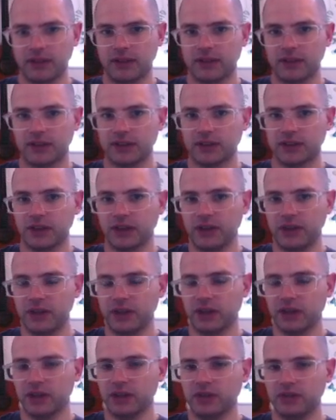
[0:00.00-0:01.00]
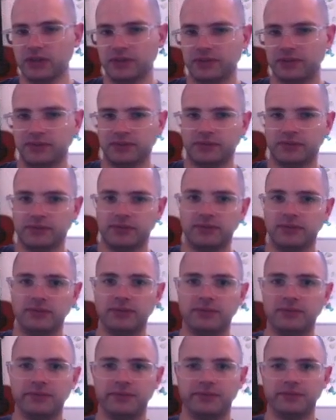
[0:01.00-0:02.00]
So here we go.
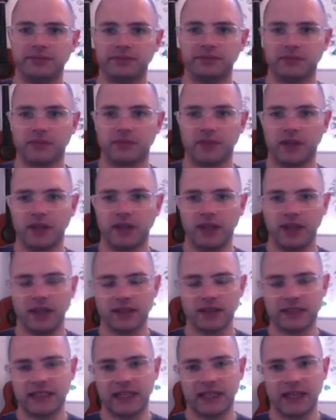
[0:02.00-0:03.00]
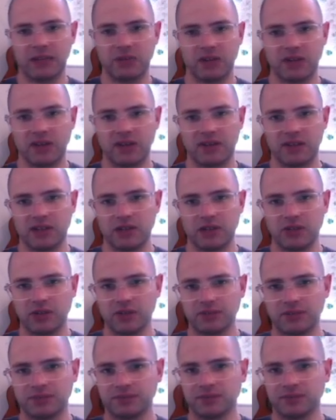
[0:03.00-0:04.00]
He hasn't kept it a secret.